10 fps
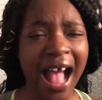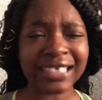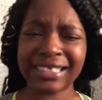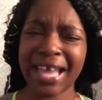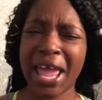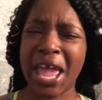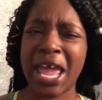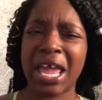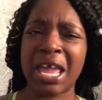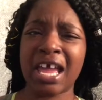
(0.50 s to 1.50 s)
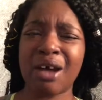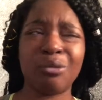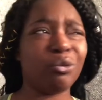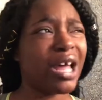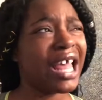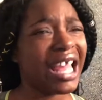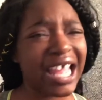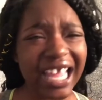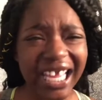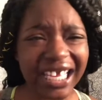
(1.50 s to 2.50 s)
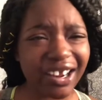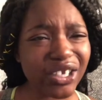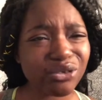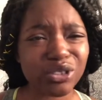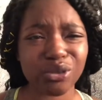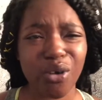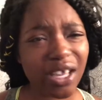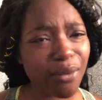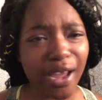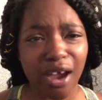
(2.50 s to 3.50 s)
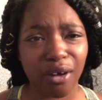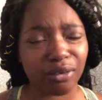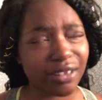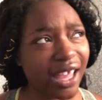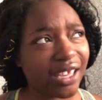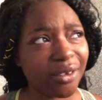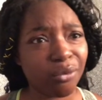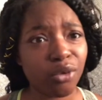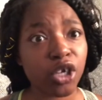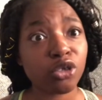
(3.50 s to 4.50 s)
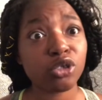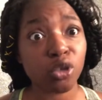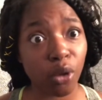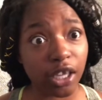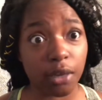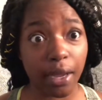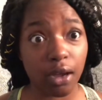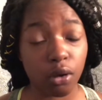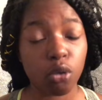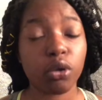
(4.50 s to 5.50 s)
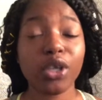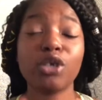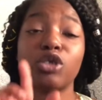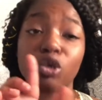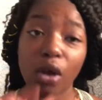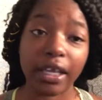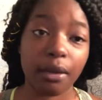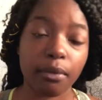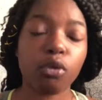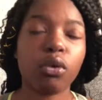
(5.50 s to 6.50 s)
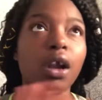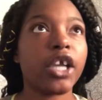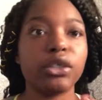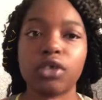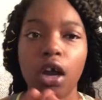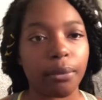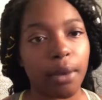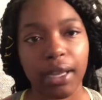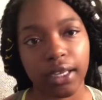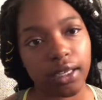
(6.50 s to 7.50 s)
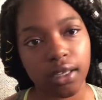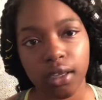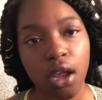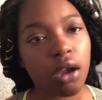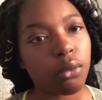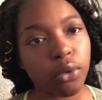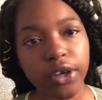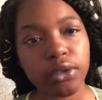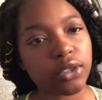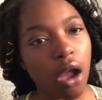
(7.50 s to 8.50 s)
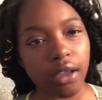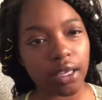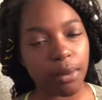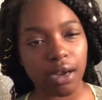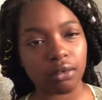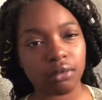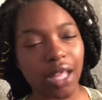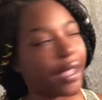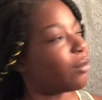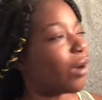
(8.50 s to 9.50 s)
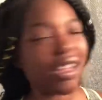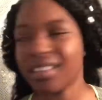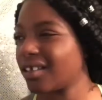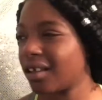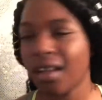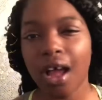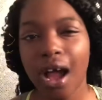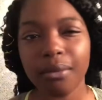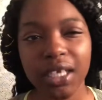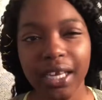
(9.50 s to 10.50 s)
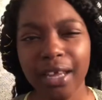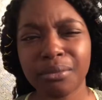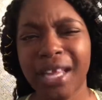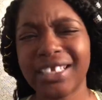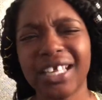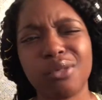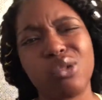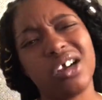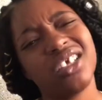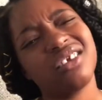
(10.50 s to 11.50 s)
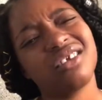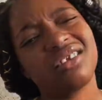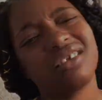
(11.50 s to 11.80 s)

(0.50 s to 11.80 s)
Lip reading: I said, what are you talking about? Like, what are you talking about? What are you talking about, my nigga? What are you talking about? Like, what? I'm looking at him like, nigga, what?